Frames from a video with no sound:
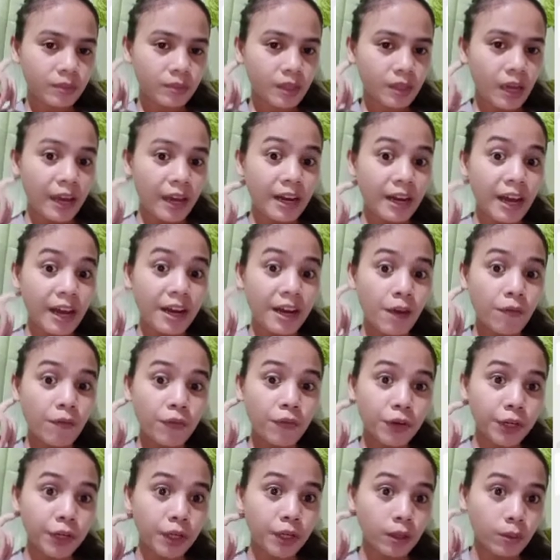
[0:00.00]
and I never
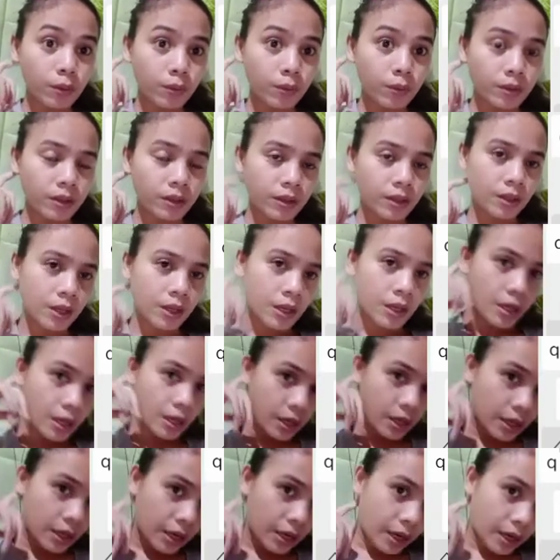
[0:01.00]
include,
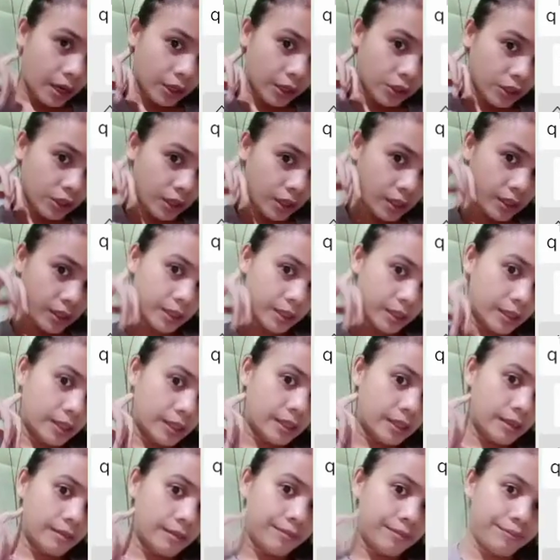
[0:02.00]
I
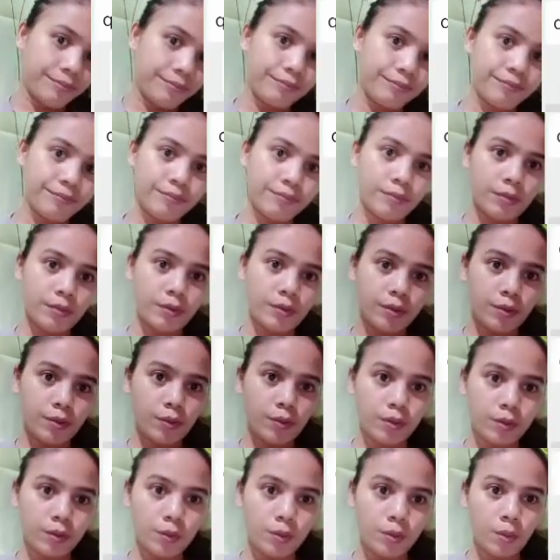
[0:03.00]
just
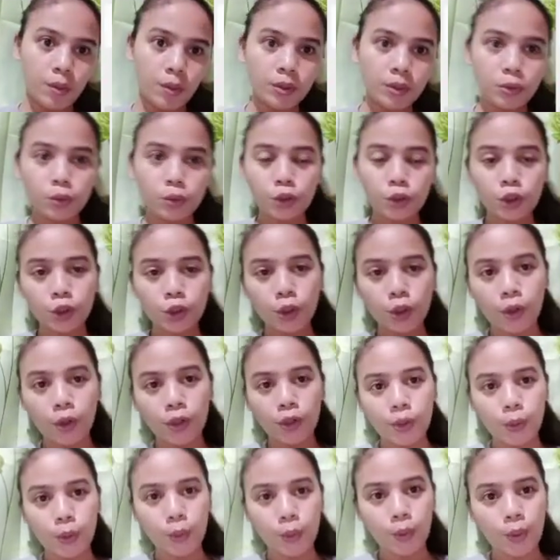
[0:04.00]
want to show
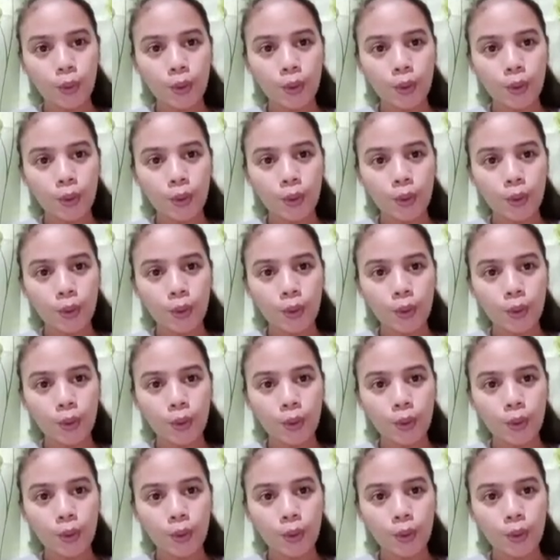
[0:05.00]
you